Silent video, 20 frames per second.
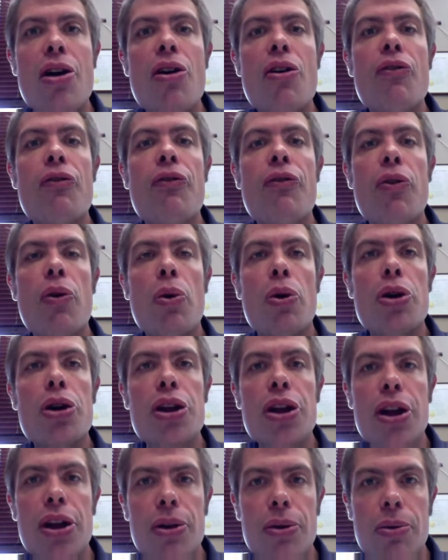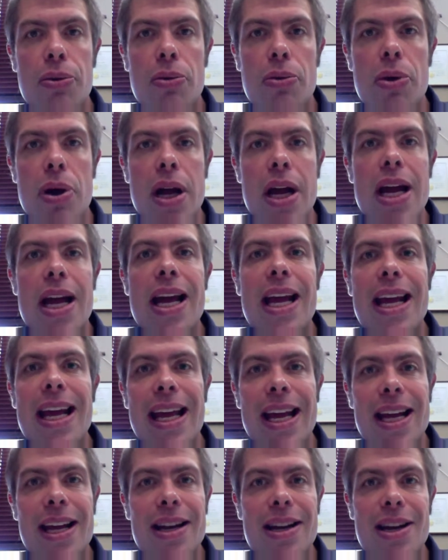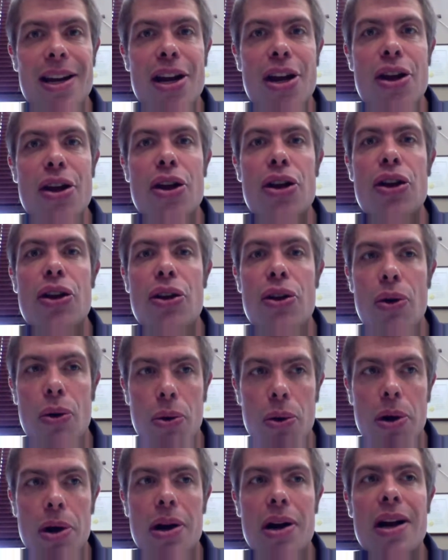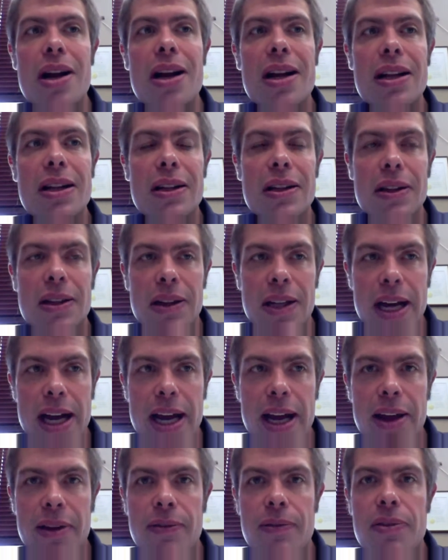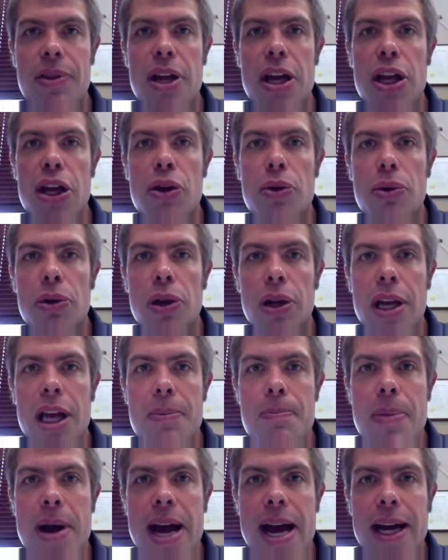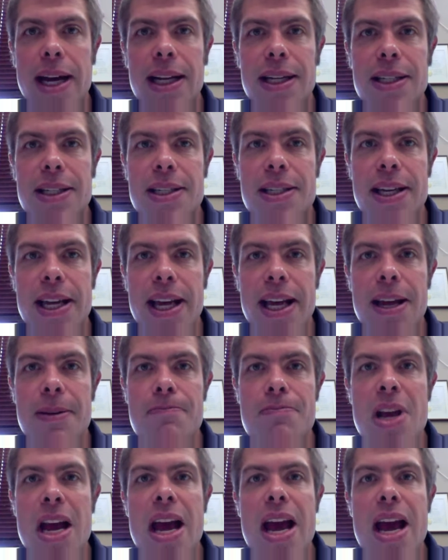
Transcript: for you in your life, that you looking back can see,